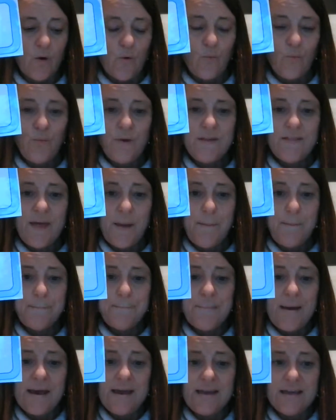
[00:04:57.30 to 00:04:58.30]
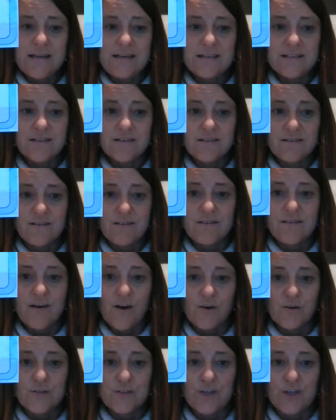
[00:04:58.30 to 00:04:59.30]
We then made those